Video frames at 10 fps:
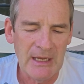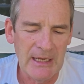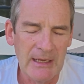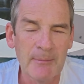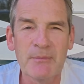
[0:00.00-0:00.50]

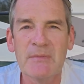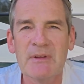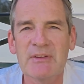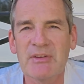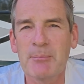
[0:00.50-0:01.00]
Um,
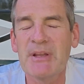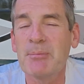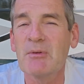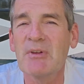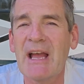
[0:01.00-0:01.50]
some
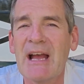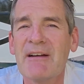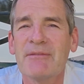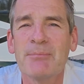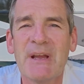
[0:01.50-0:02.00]
people
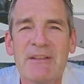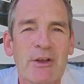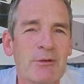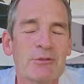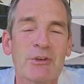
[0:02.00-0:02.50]
have been
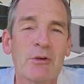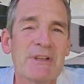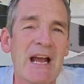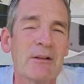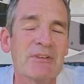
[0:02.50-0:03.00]
known to go
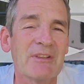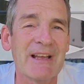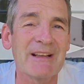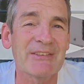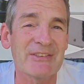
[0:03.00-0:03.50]
down to
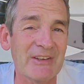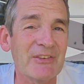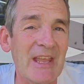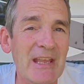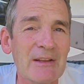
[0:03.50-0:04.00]
like a 6
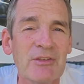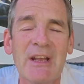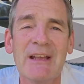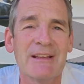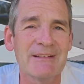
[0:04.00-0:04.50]
gauge,
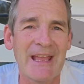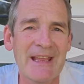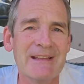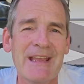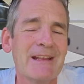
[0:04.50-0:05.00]

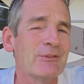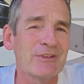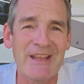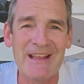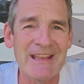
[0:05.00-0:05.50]
8 gauge,
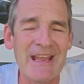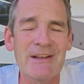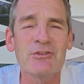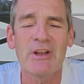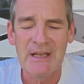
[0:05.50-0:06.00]
10
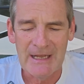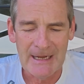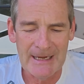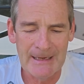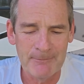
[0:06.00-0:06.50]
gauge.
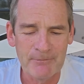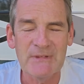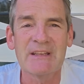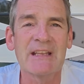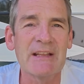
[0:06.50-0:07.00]
Um,
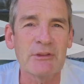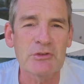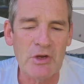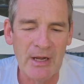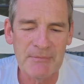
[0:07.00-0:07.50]
to get the
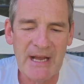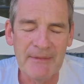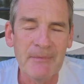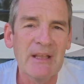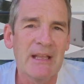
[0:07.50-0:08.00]
job
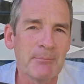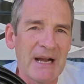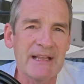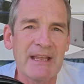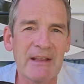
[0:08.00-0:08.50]
done. In
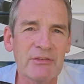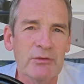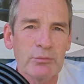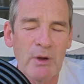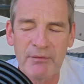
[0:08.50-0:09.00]
my case,
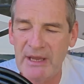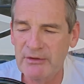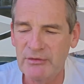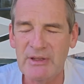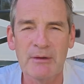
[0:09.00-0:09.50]
12
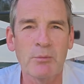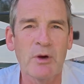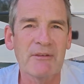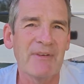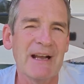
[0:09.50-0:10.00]
gauge is going to
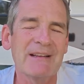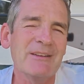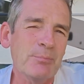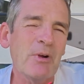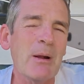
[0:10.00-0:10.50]
work fine, and
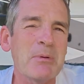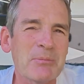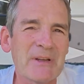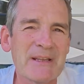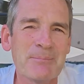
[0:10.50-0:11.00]
you'll
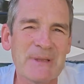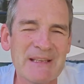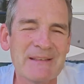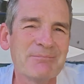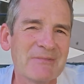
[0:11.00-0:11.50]
probably
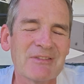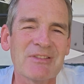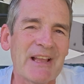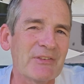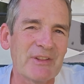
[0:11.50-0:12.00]
be
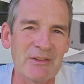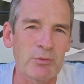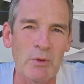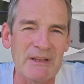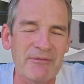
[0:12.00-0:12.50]
less than
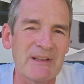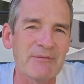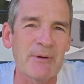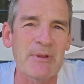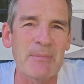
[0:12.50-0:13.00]
20 feet
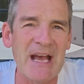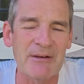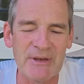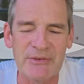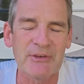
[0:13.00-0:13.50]
from your
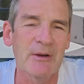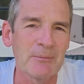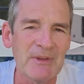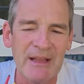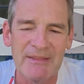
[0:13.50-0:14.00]
battery, so
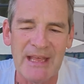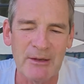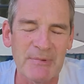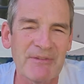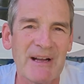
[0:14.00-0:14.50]

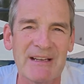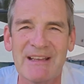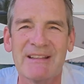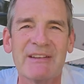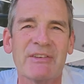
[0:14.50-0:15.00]
that'll be fine.
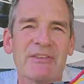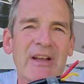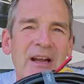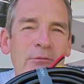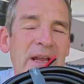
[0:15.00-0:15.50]
And this is
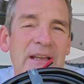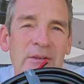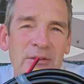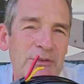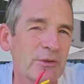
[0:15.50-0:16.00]
uh, rated,
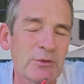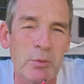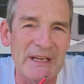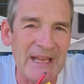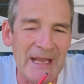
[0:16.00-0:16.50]
it'll do
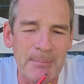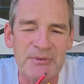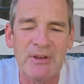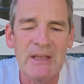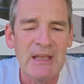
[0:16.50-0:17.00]
20
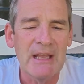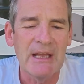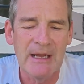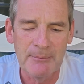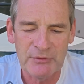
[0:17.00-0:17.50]
amps,
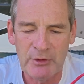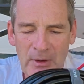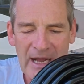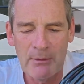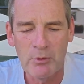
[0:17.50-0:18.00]
um, so
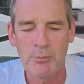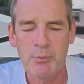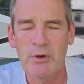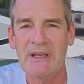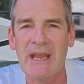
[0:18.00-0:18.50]
I will
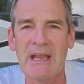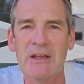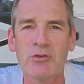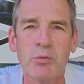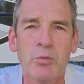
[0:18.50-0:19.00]
put
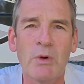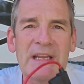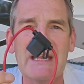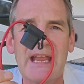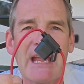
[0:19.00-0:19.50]
a
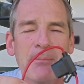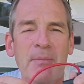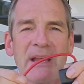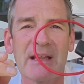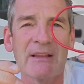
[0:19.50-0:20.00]
20 amp
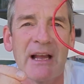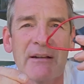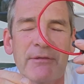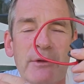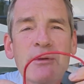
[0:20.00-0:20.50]

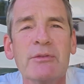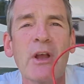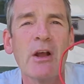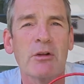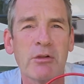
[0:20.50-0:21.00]
inline fuse
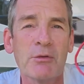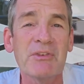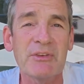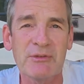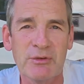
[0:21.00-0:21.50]

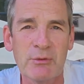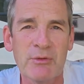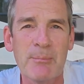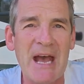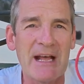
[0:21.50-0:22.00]
closest to
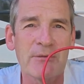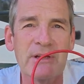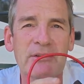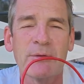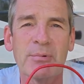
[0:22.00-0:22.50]
the
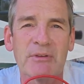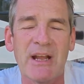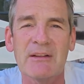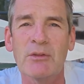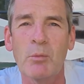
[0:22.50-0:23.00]
battery to
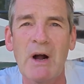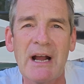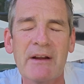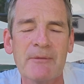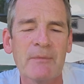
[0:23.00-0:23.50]
protect the
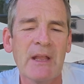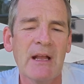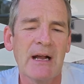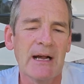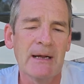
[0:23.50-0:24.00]
wire.
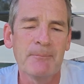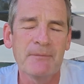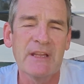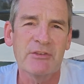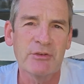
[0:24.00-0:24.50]
Um,
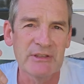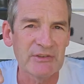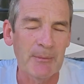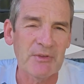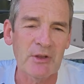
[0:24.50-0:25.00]
should
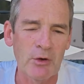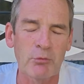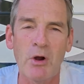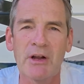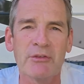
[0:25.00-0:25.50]
something go
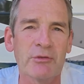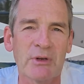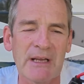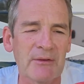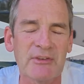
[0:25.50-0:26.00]
wrong,
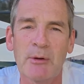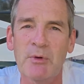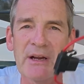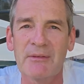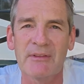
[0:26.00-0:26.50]
short out
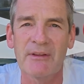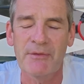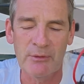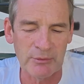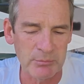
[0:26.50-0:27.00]
somewhere, the
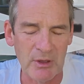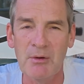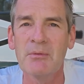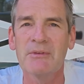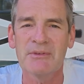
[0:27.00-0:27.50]
fuse will
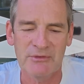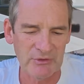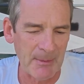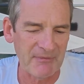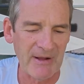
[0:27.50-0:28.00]
blow,
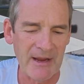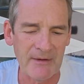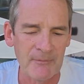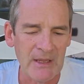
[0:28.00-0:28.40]
stop fire.